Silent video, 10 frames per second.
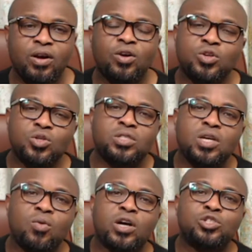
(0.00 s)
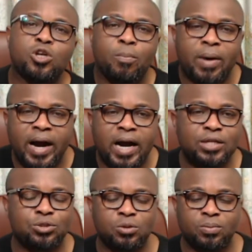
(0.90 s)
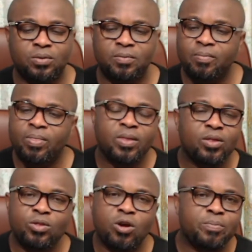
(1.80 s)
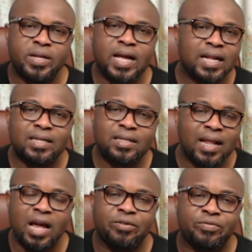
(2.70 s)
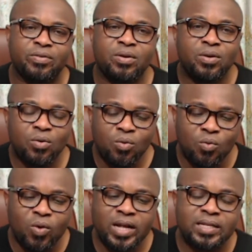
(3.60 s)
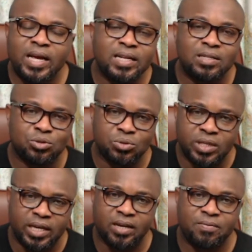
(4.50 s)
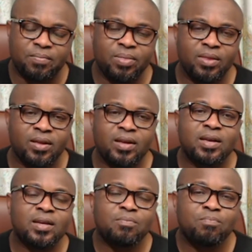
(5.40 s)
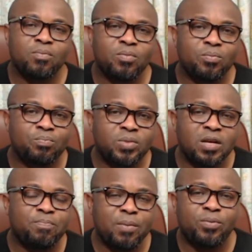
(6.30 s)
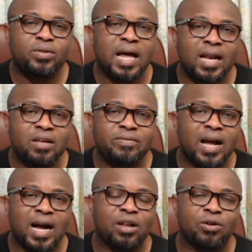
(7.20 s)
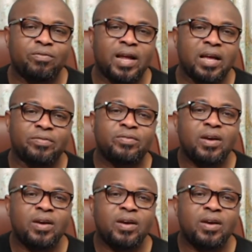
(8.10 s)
you still wan chop banga soup. No be that life wey dey today. The people that live that kind of life